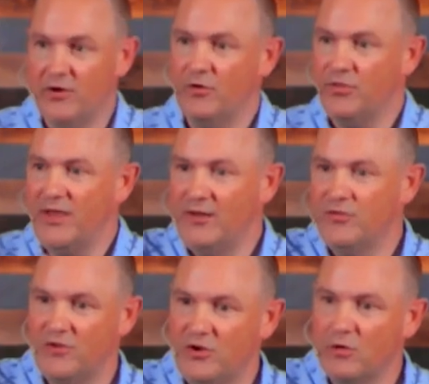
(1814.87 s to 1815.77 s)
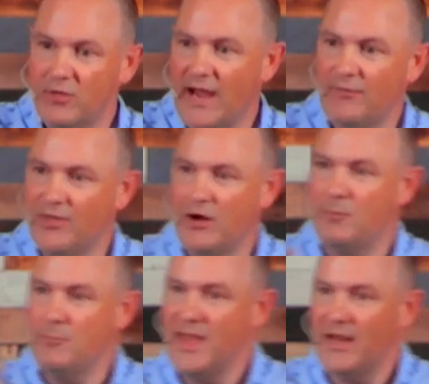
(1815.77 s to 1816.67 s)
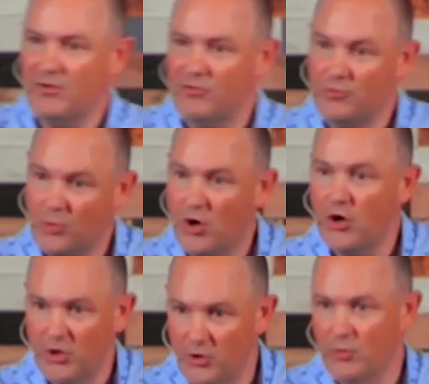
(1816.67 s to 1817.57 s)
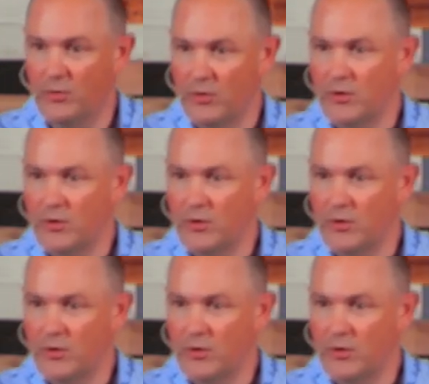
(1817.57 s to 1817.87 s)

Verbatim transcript: There are things in your life that are meant to hurt you.